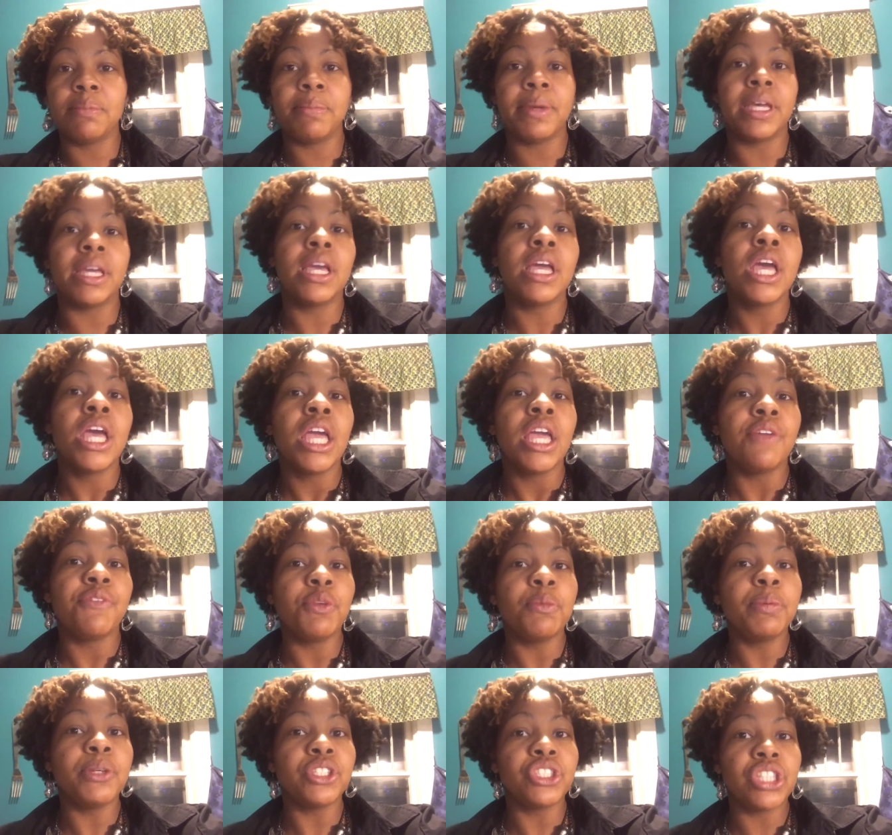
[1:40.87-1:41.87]
But if
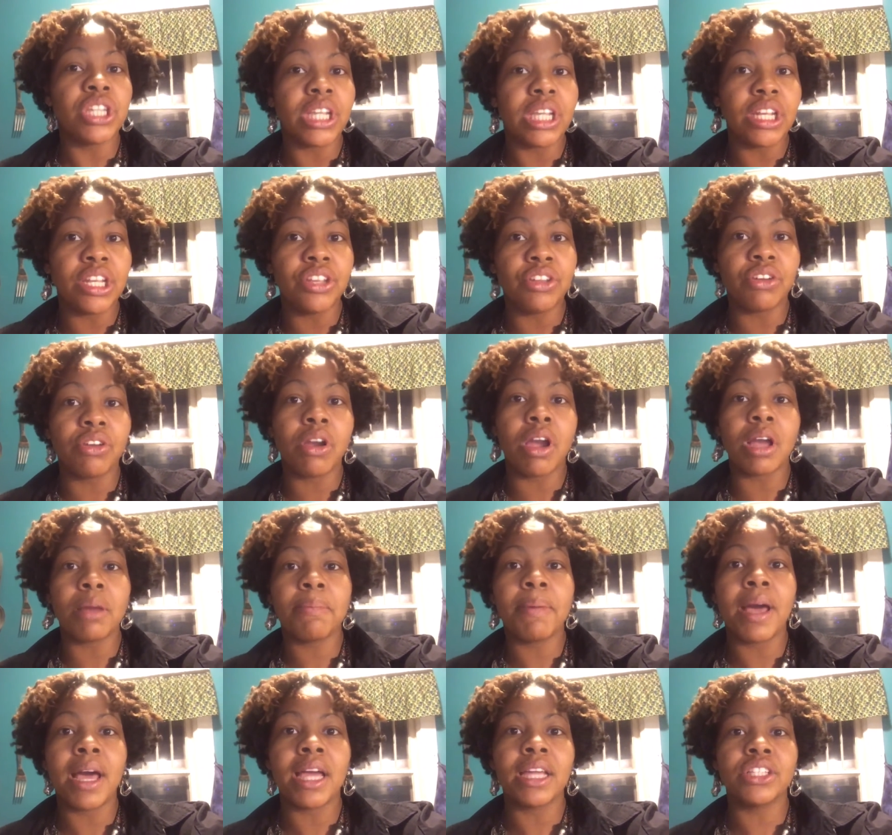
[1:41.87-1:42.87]
you put chicken in your crock
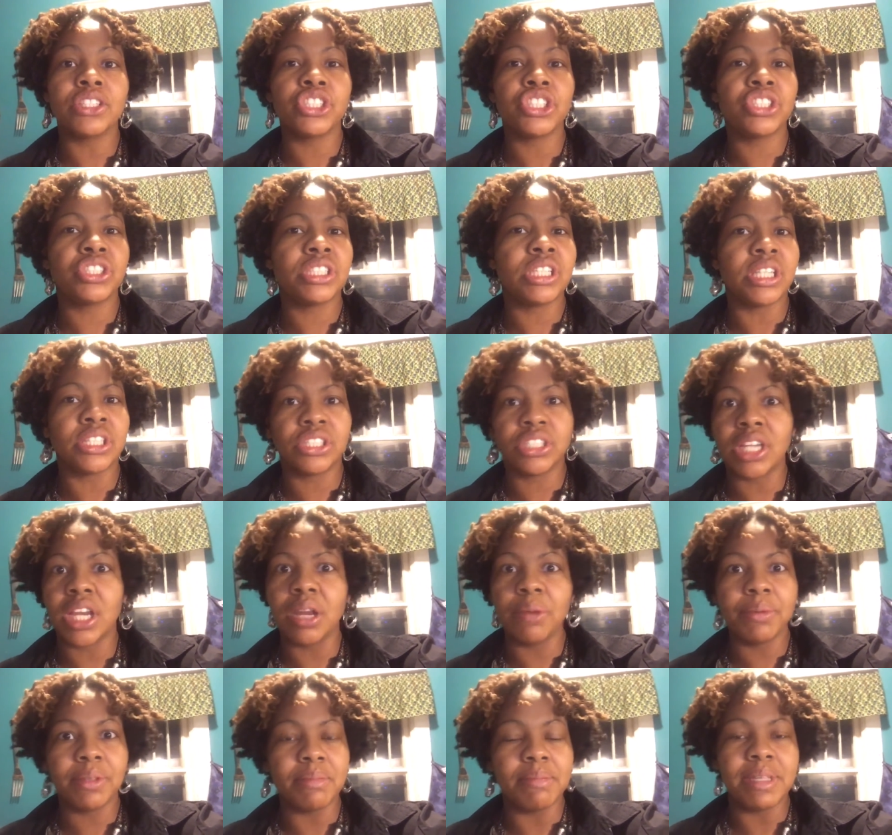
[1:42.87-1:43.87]
pot, sh
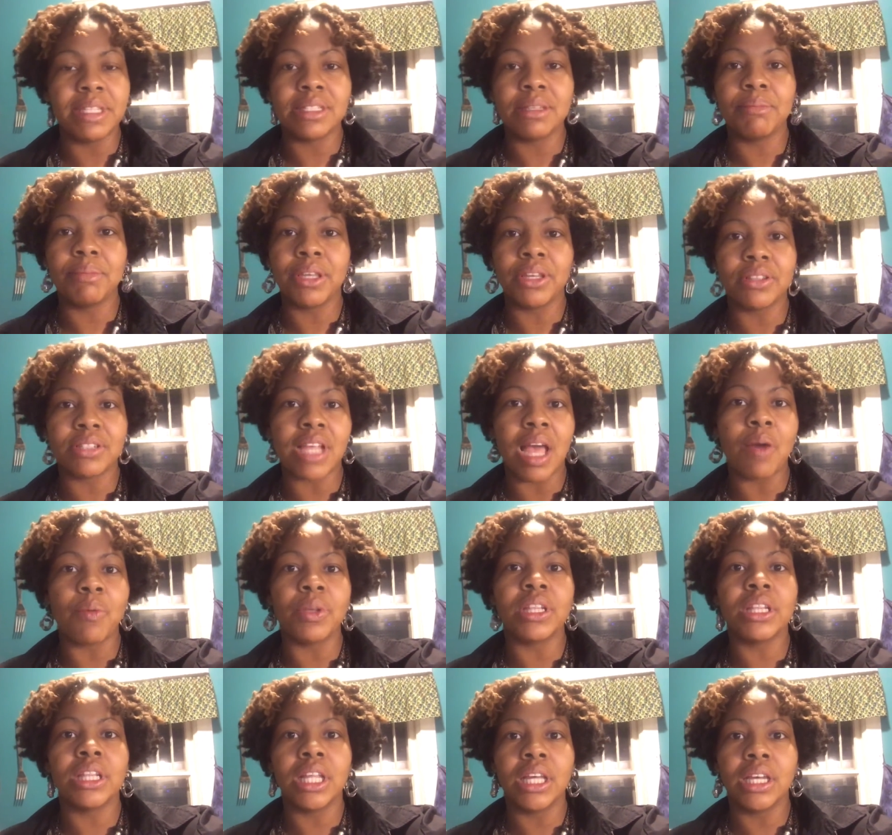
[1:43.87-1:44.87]
share with me some meals. I
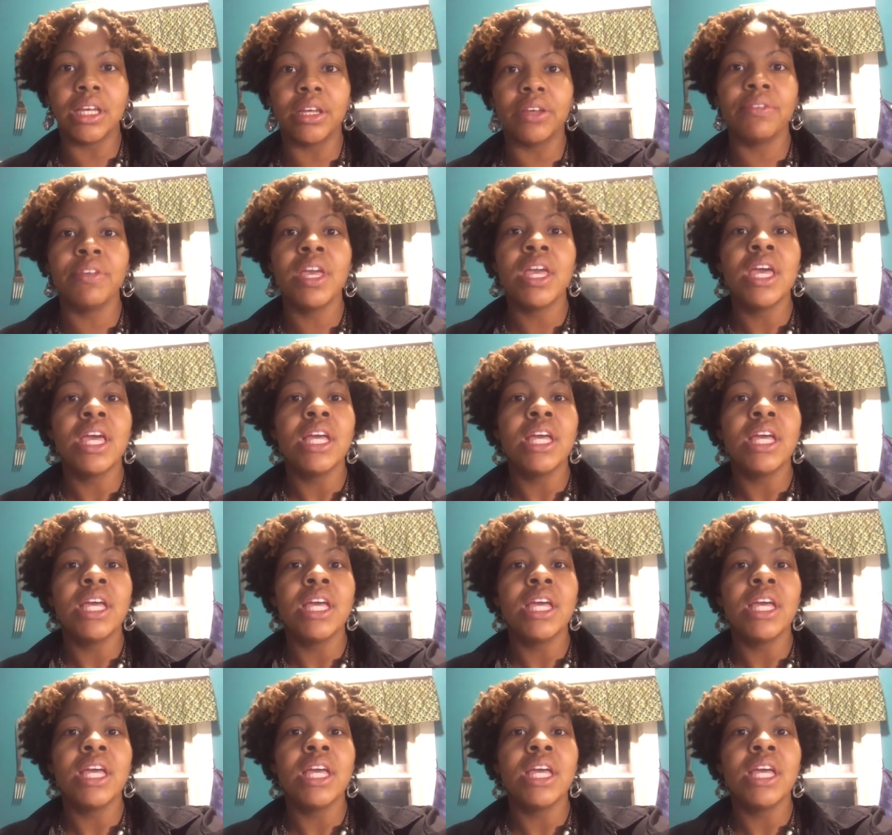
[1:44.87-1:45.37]
would love